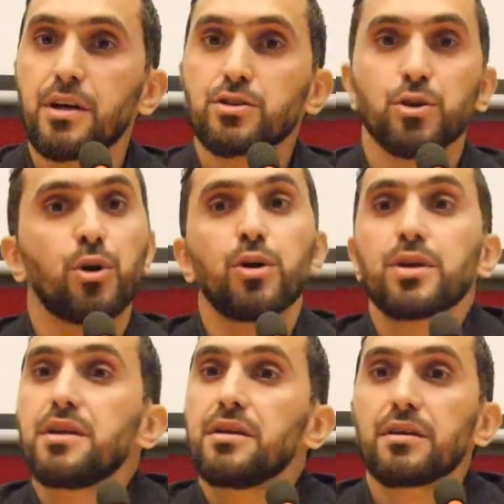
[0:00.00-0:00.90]
So the
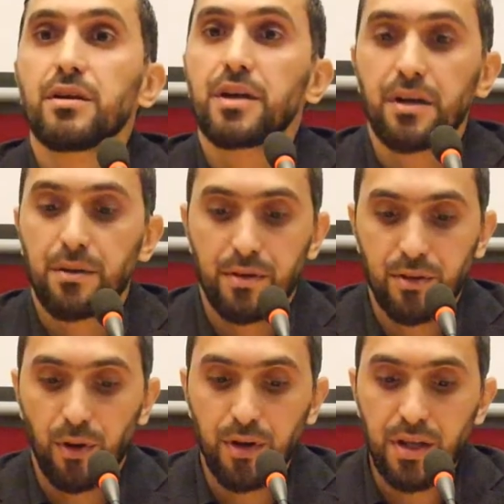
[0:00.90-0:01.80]
only
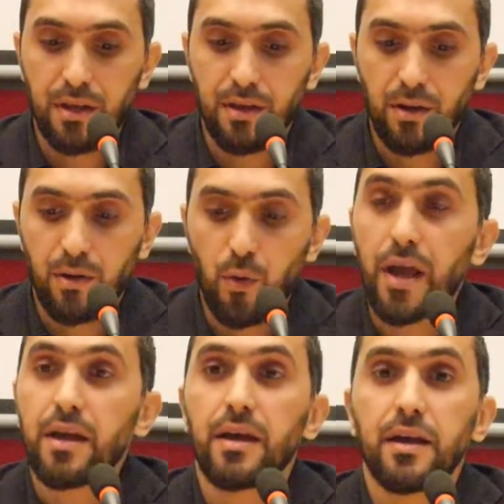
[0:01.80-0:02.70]

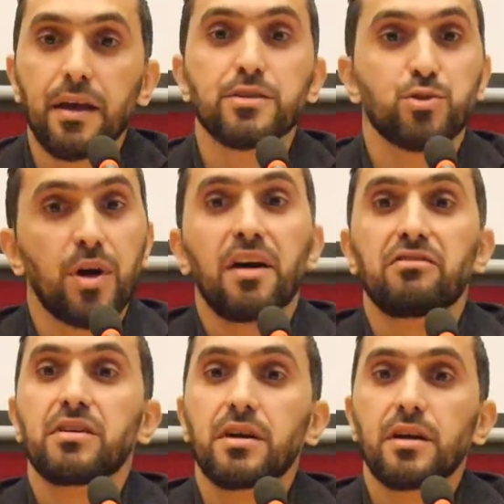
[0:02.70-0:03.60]
way is to
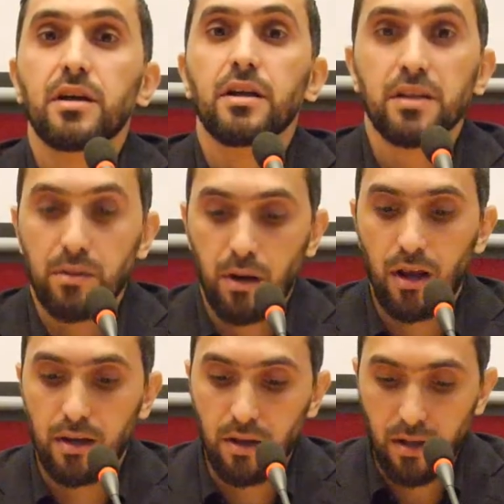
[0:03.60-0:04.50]
have
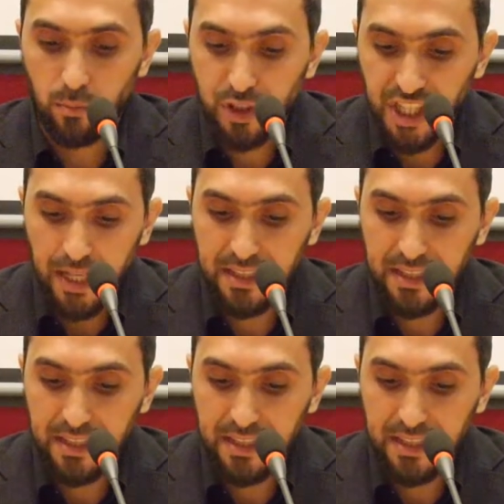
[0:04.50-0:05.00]
al-mujtahid.